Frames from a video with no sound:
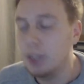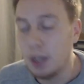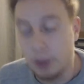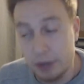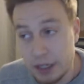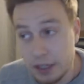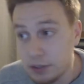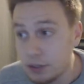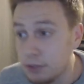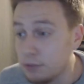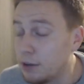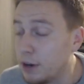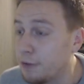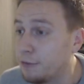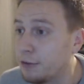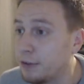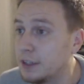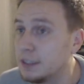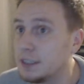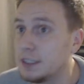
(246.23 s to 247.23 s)
No, it isn't.
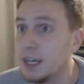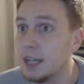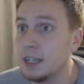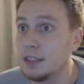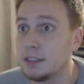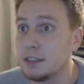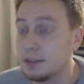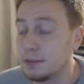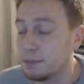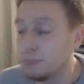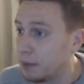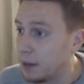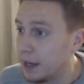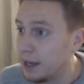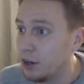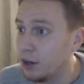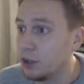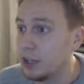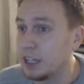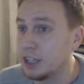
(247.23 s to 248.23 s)
Referee says
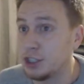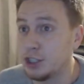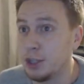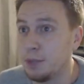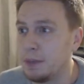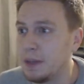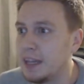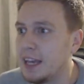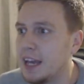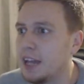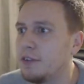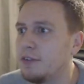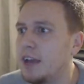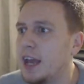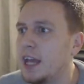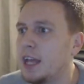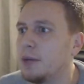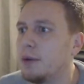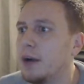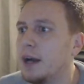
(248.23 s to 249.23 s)
play on. That should be the end of
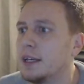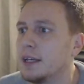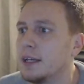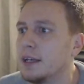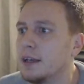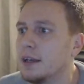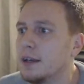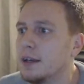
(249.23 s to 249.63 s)
it anyway.